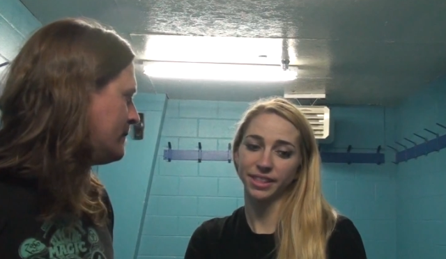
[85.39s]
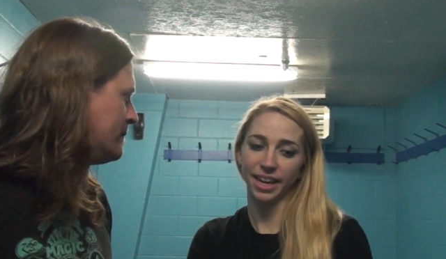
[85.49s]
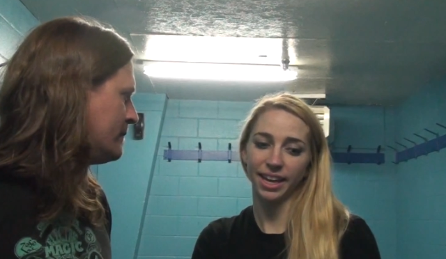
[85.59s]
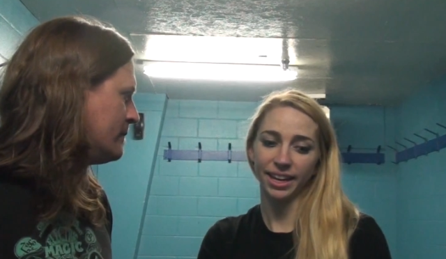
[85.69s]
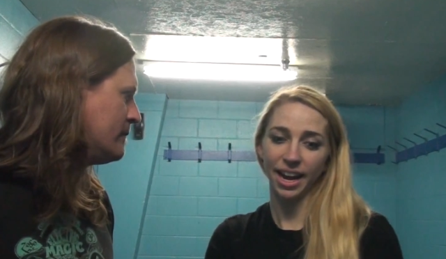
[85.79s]

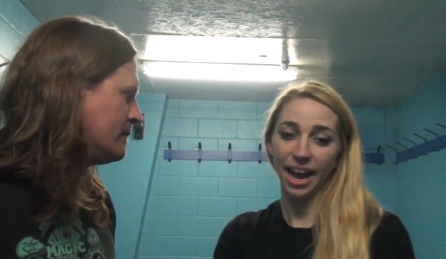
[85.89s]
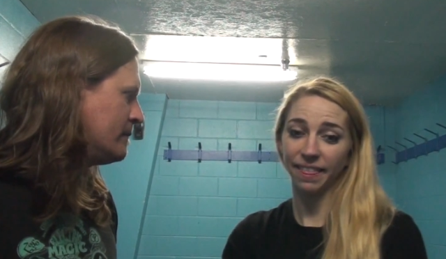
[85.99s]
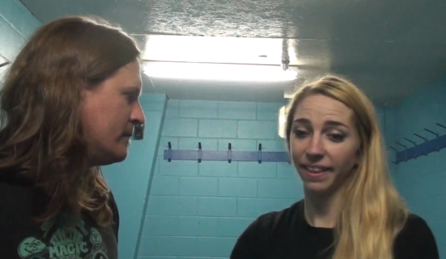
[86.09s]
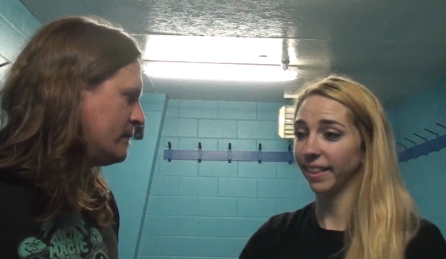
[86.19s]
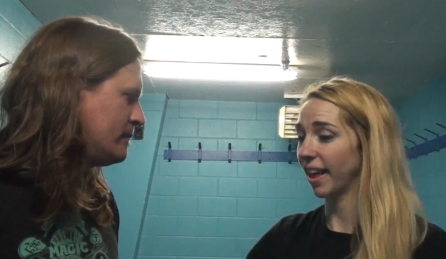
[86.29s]
Speaker 1: and
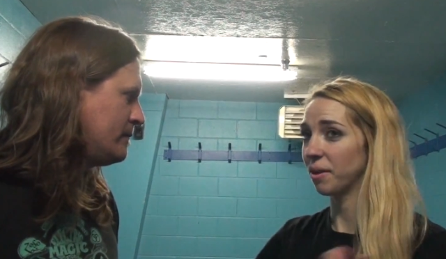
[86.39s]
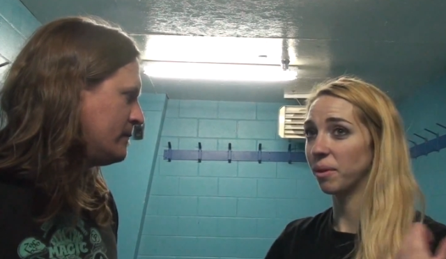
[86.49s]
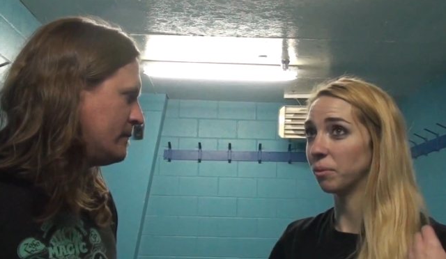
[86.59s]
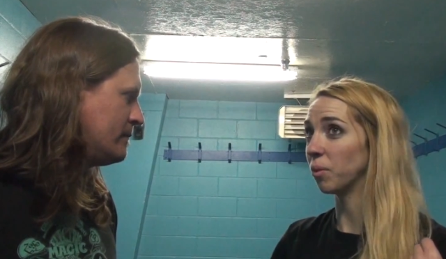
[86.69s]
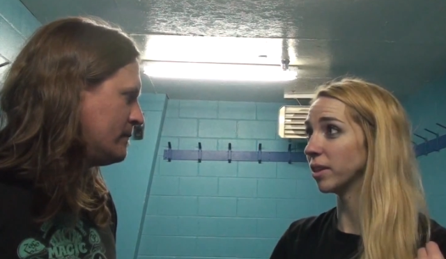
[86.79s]
I think
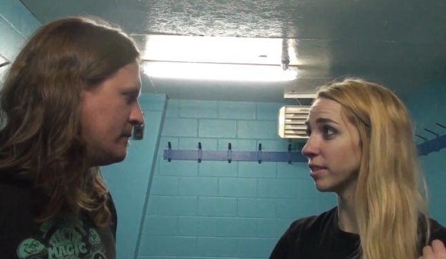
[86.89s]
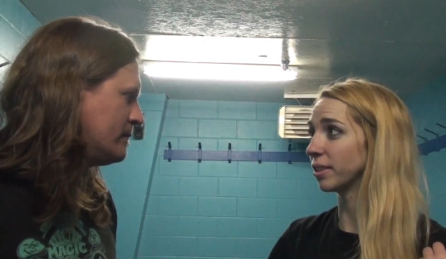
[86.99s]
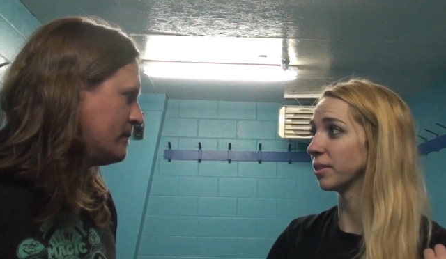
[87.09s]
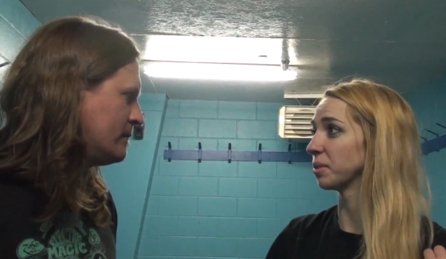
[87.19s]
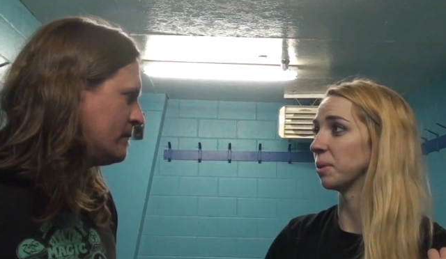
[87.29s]
that once
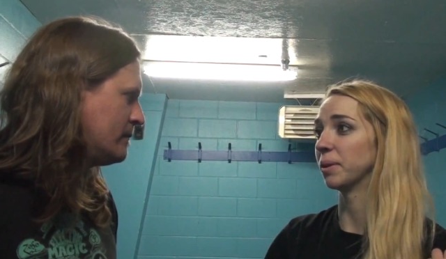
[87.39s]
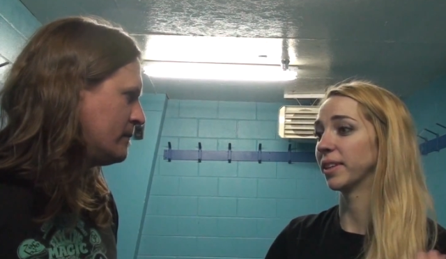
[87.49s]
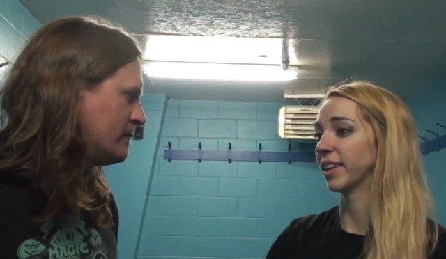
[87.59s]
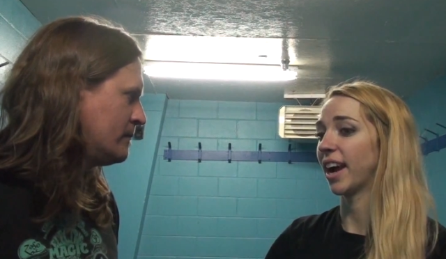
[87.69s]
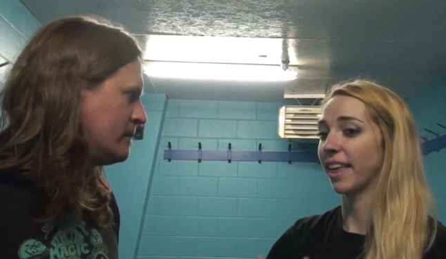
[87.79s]
girls go
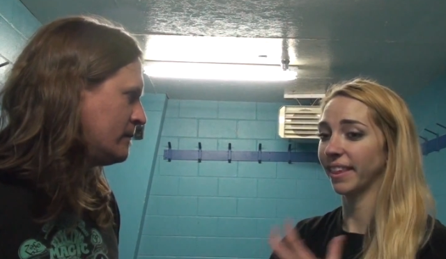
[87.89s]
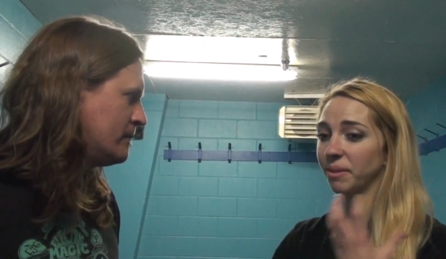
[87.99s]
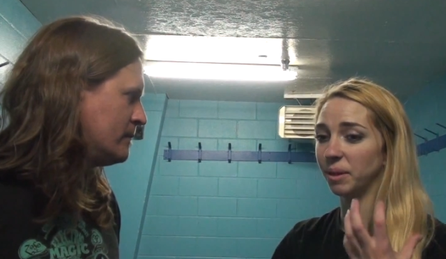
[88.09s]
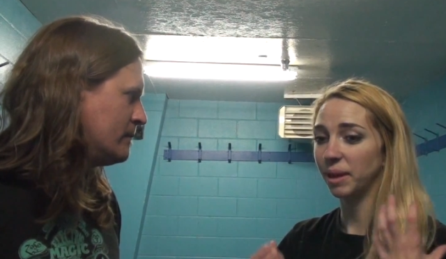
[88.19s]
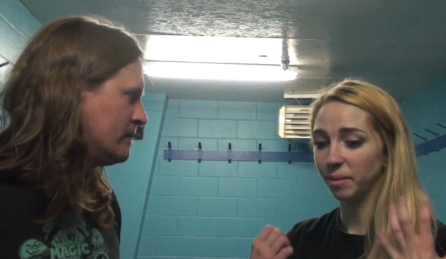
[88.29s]
out there, I
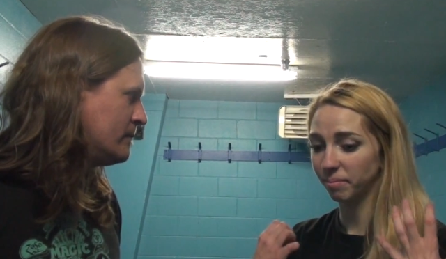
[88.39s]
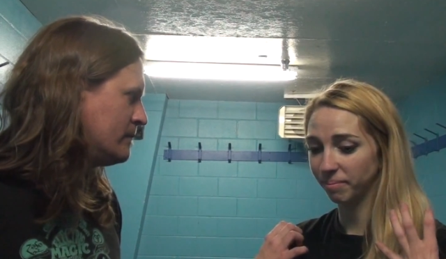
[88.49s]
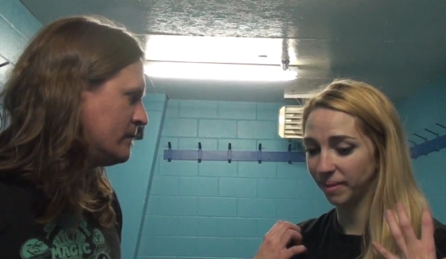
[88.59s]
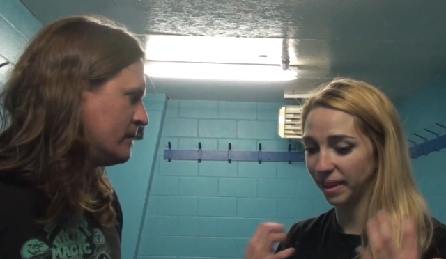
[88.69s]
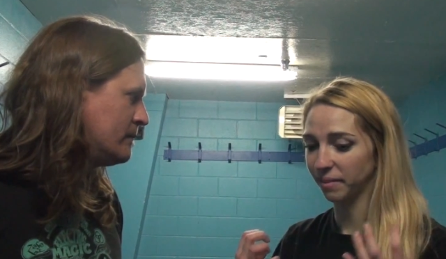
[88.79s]
think
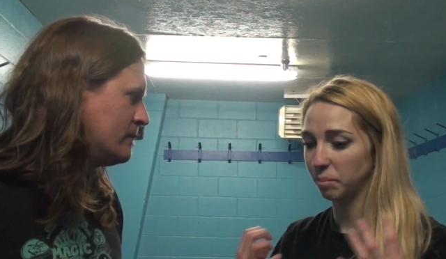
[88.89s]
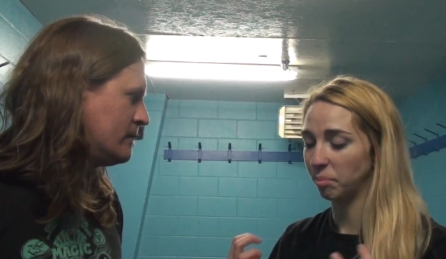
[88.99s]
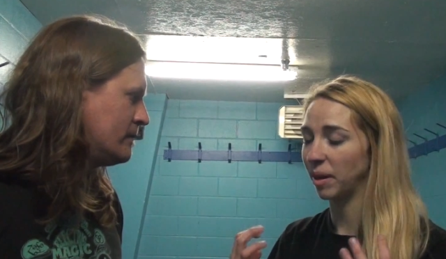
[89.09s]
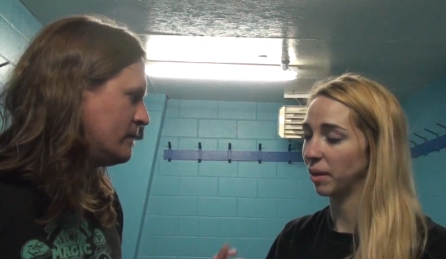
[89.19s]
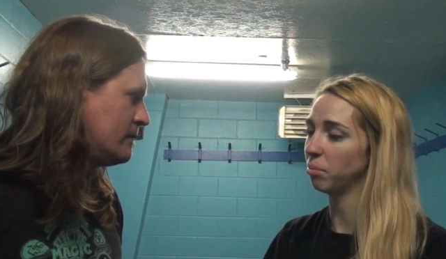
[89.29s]
we give a
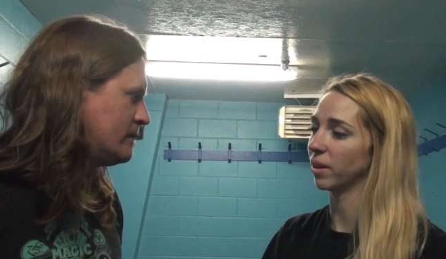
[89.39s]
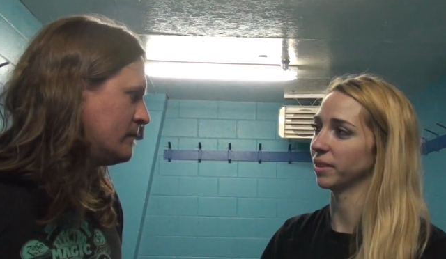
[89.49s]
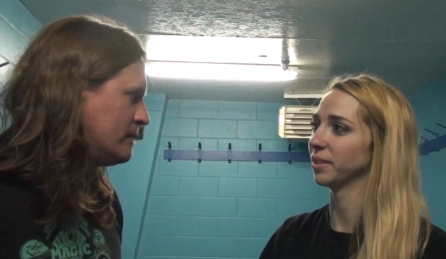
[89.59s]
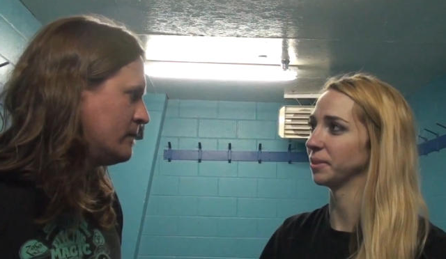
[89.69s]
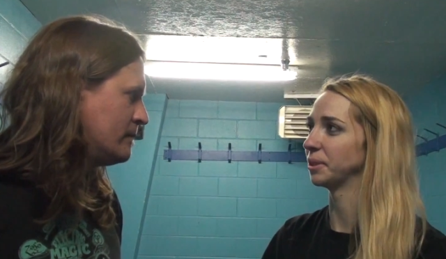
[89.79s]
big
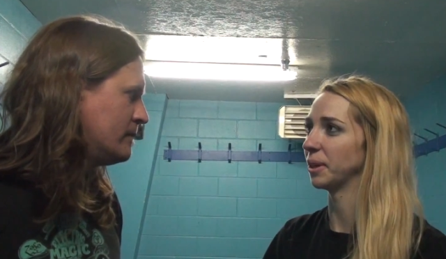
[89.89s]
part to the show,